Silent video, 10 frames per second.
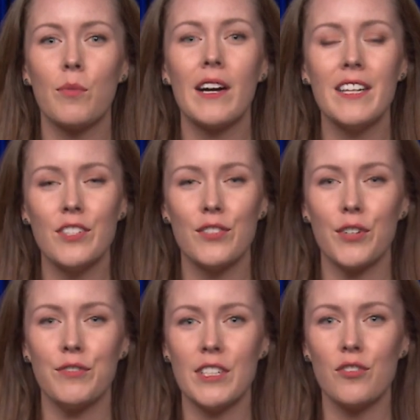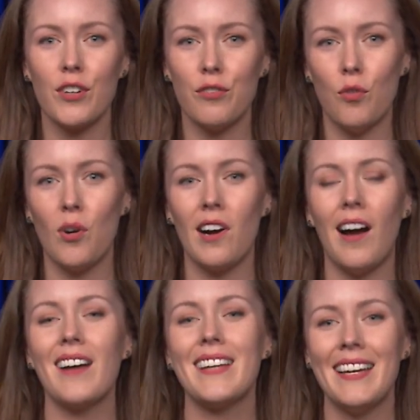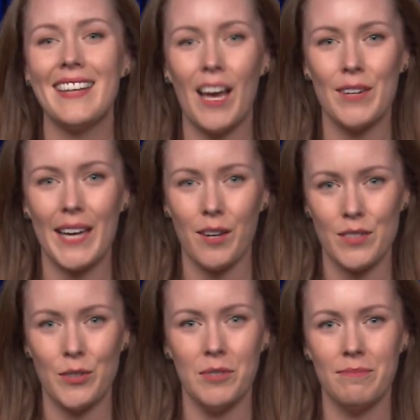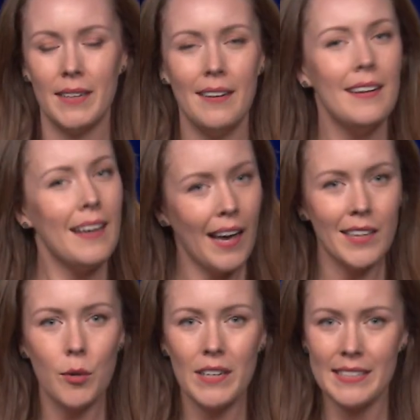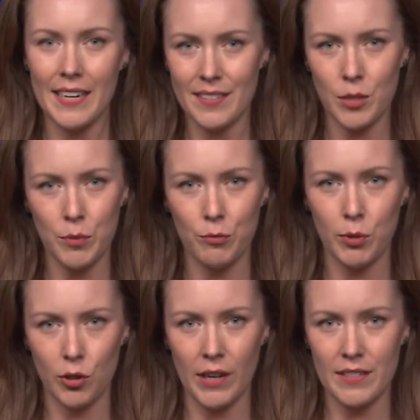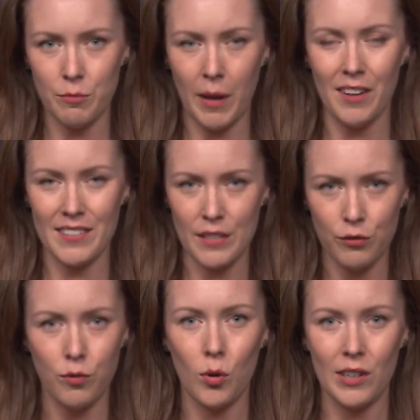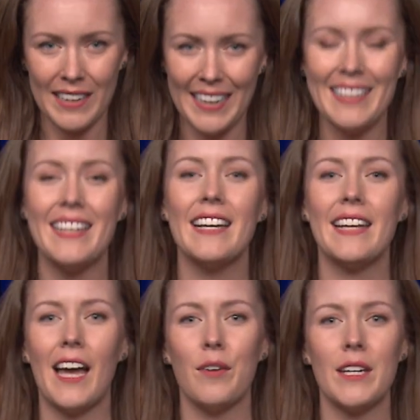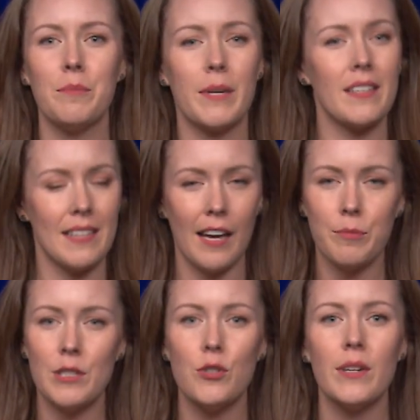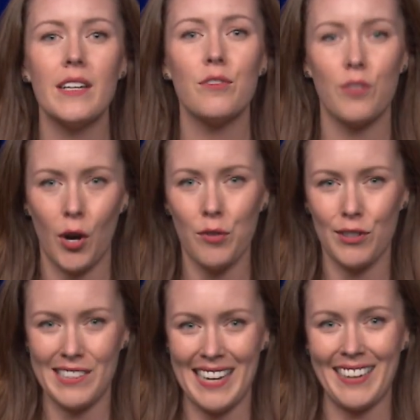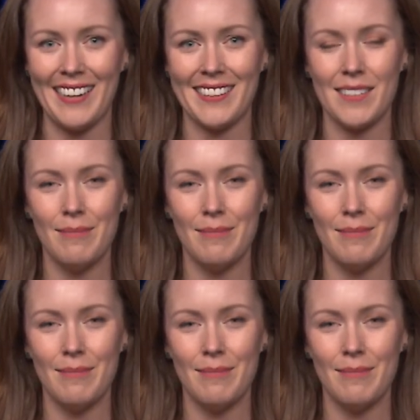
running to serve District 4 on King County Council. I know what it takes to move progressive policy forward in King County because I've been doing it for over a decade.